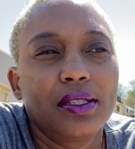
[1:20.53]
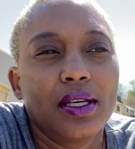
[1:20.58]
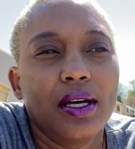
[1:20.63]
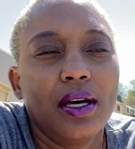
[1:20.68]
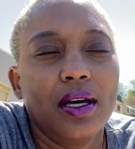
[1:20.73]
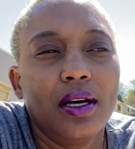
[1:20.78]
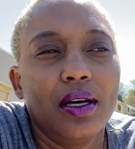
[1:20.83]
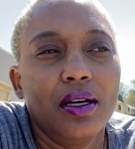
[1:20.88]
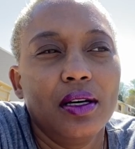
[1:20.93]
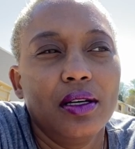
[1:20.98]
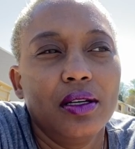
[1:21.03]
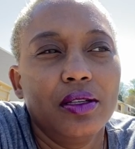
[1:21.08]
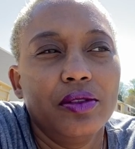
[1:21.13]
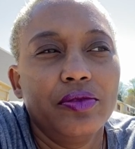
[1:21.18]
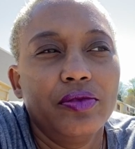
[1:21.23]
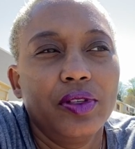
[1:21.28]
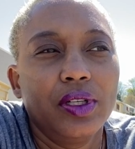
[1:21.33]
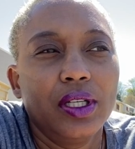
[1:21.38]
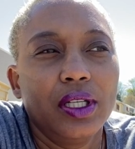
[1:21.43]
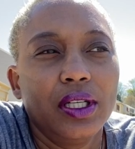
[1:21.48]
of
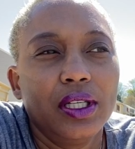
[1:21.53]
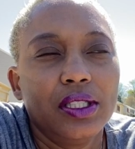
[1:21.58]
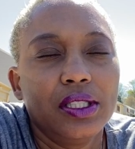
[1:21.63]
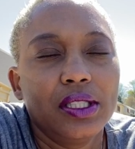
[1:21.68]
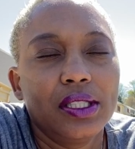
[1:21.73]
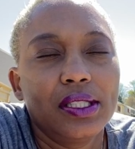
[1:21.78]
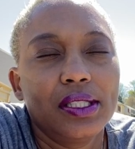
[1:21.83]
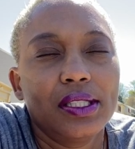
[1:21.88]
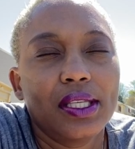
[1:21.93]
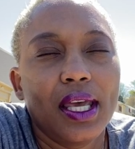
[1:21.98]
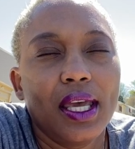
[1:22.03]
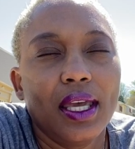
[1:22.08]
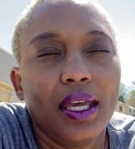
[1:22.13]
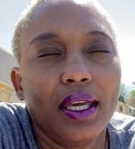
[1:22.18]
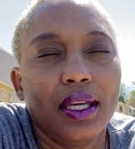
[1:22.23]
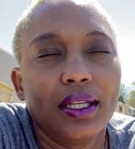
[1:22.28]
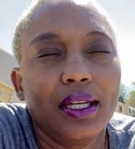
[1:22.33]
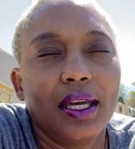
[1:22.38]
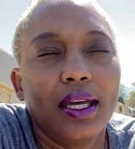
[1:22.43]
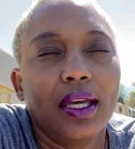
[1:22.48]
just
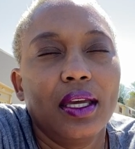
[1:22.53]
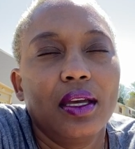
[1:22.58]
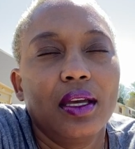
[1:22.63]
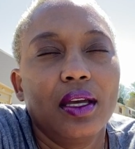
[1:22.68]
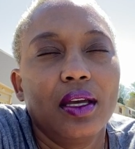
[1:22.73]
saying like,